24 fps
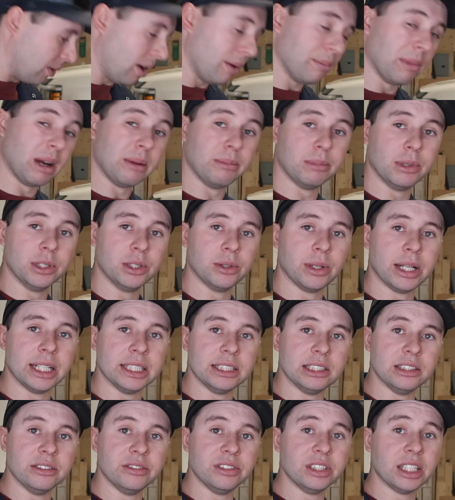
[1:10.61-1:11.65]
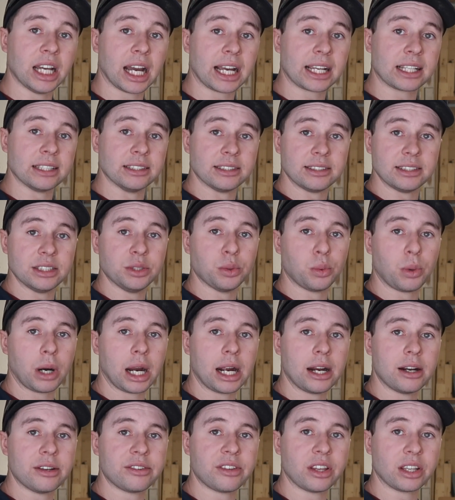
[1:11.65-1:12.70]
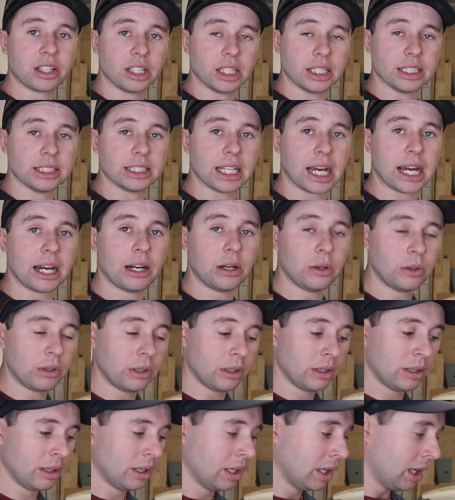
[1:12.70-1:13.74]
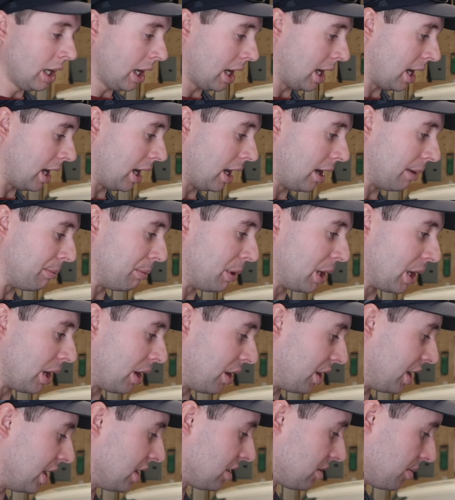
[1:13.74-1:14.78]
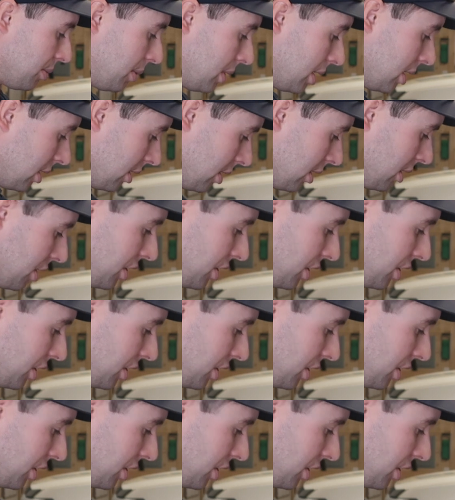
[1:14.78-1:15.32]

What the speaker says: on my blue ATV I can see the wires hanging down, but on this one